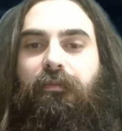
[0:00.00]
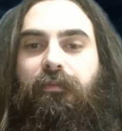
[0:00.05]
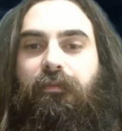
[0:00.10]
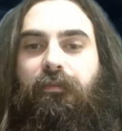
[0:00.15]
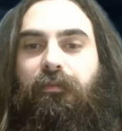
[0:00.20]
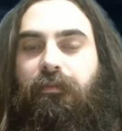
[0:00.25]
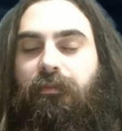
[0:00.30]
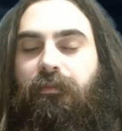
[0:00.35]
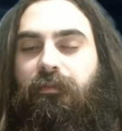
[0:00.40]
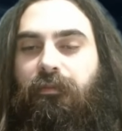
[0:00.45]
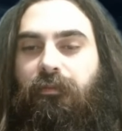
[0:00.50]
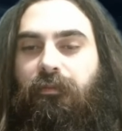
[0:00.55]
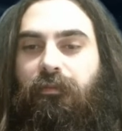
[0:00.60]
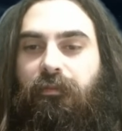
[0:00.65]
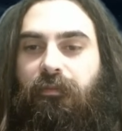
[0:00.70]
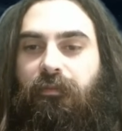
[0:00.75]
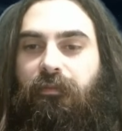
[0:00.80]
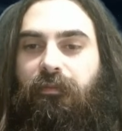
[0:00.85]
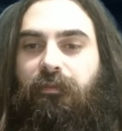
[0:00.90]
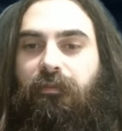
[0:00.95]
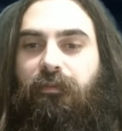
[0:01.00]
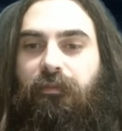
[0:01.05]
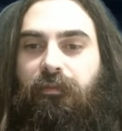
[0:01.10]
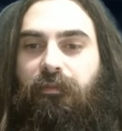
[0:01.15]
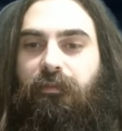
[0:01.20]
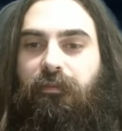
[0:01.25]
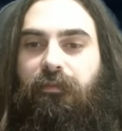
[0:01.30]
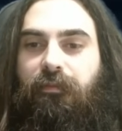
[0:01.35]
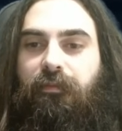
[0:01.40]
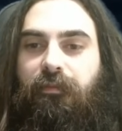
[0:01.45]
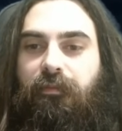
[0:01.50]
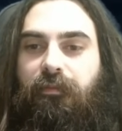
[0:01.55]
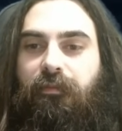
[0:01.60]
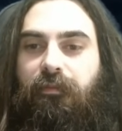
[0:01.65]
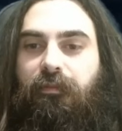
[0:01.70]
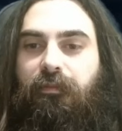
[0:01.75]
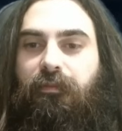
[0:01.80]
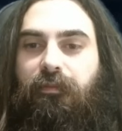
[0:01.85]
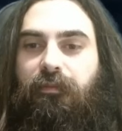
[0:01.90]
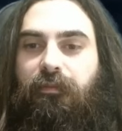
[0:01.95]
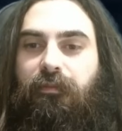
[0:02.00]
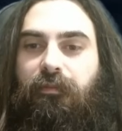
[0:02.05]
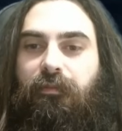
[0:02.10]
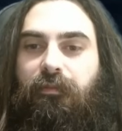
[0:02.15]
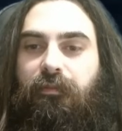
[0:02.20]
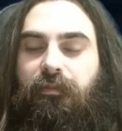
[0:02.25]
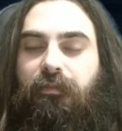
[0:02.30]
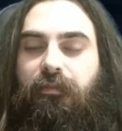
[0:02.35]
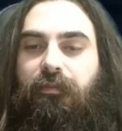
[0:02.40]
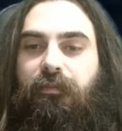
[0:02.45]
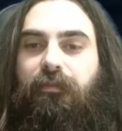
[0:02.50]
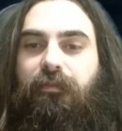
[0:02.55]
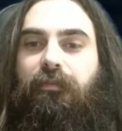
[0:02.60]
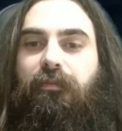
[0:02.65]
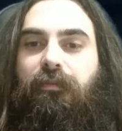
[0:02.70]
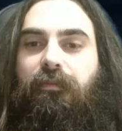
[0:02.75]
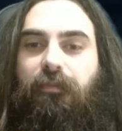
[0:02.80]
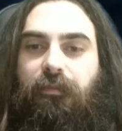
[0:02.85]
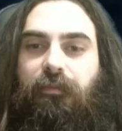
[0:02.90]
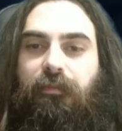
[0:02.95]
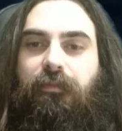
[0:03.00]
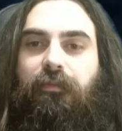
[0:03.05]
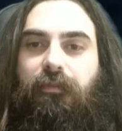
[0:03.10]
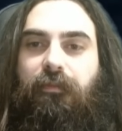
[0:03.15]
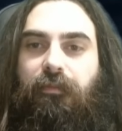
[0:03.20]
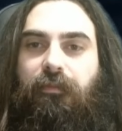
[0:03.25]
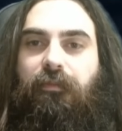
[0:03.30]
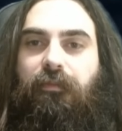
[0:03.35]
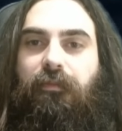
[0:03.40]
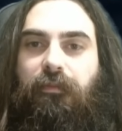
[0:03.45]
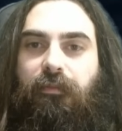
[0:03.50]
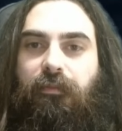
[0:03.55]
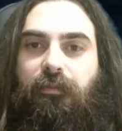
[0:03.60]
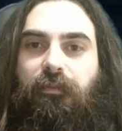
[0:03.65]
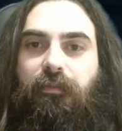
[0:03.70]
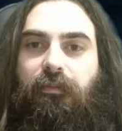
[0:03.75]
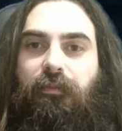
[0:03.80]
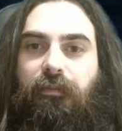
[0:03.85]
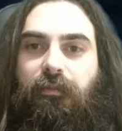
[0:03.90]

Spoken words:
(not speaking)